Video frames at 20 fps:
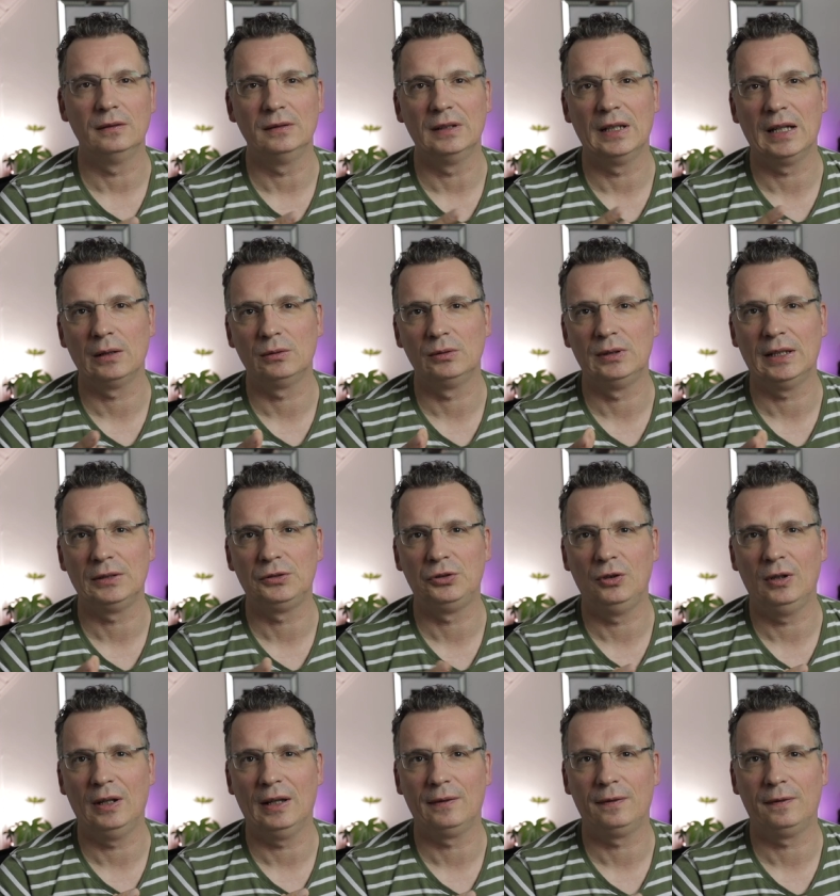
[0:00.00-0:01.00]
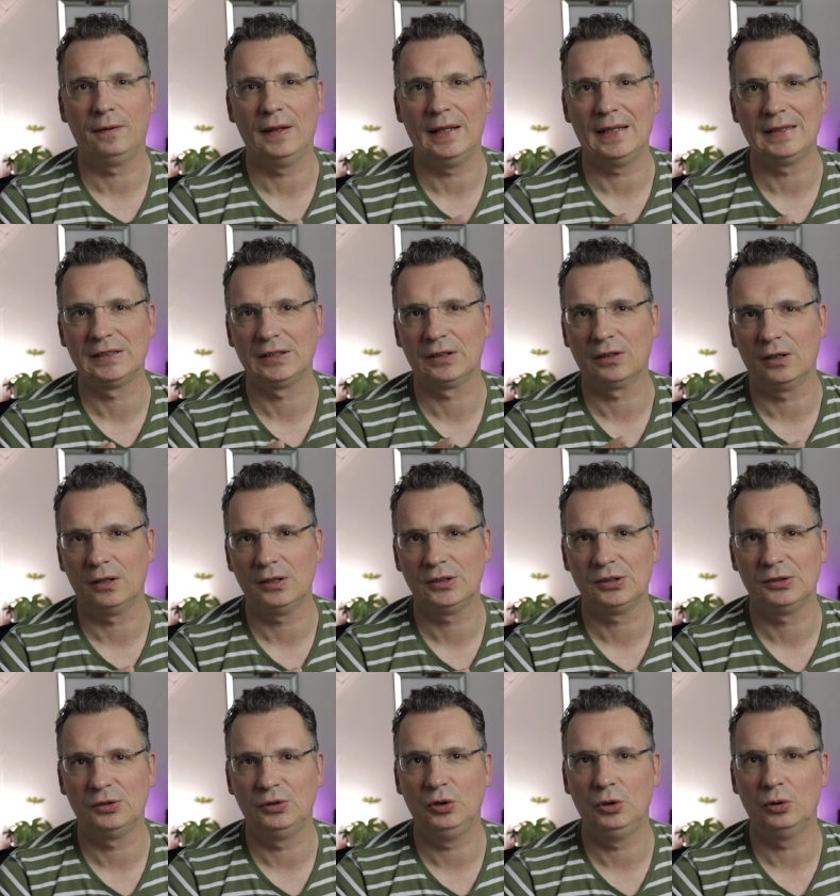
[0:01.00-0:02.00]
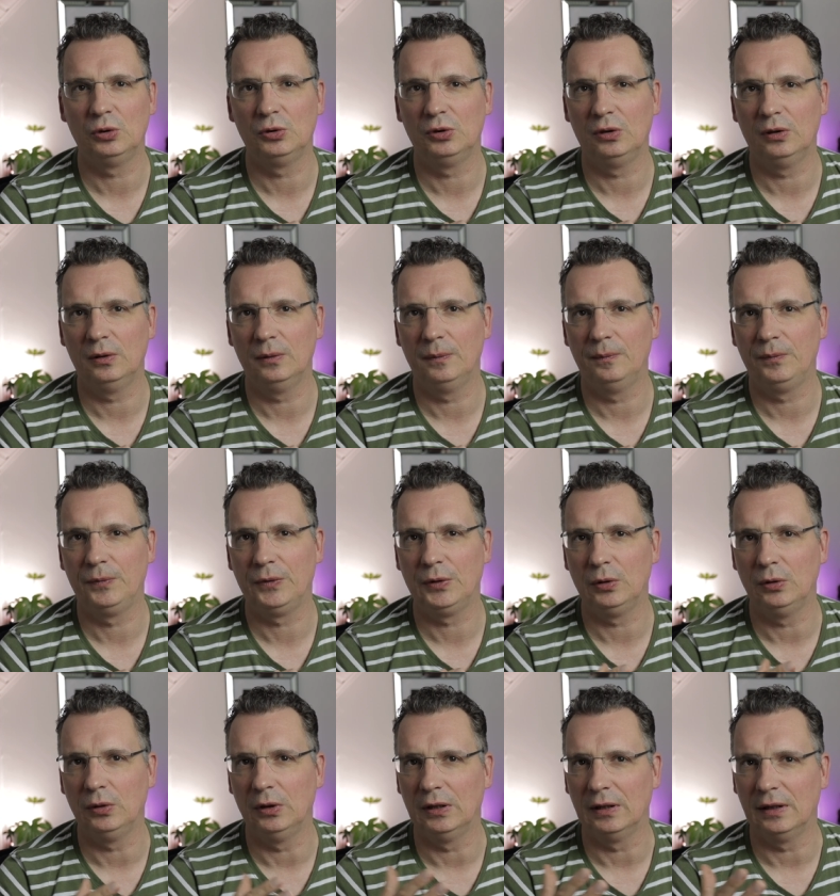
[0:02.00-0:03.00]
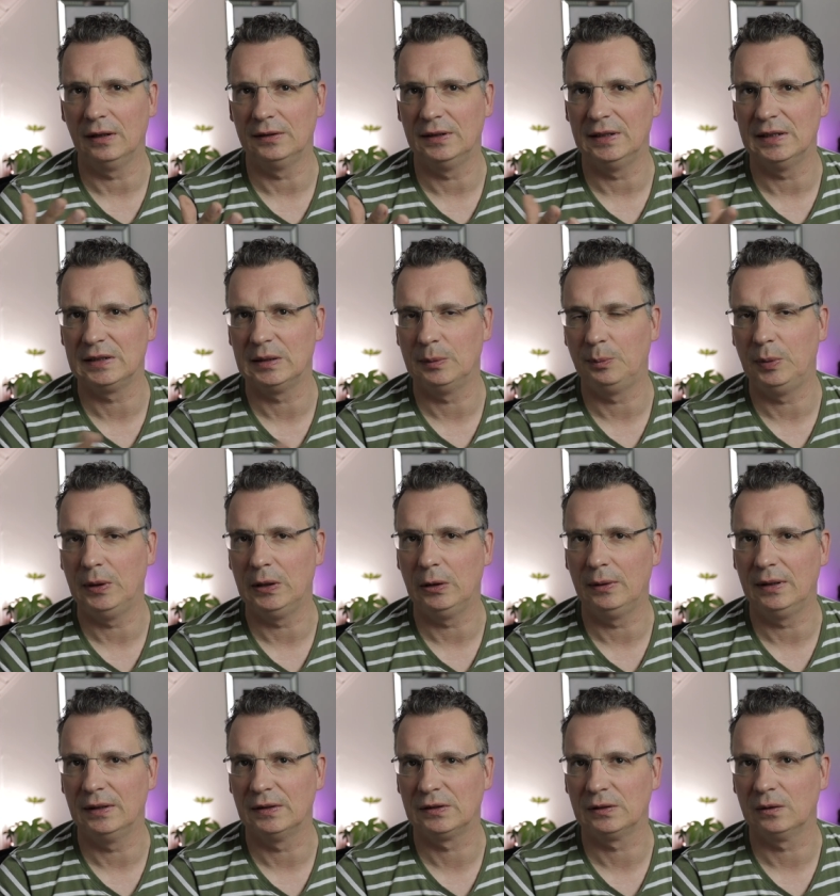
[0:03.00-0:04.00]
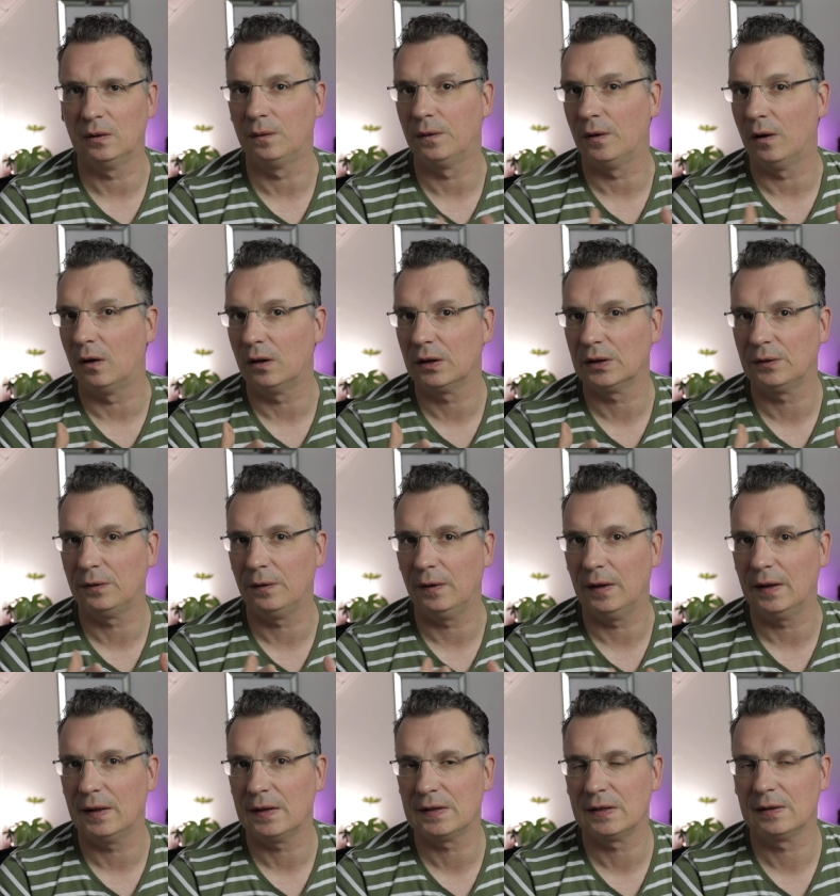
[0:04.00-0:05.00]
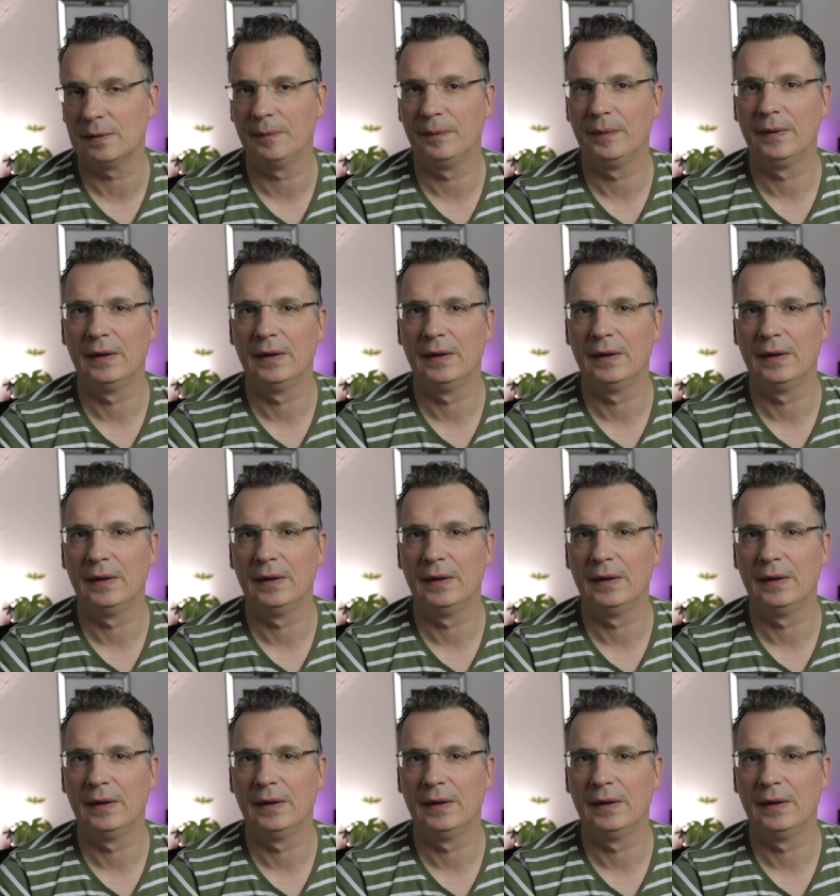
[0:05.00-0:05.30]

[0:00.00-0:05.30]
Now that you have less cost due to the disappearance of art fairs,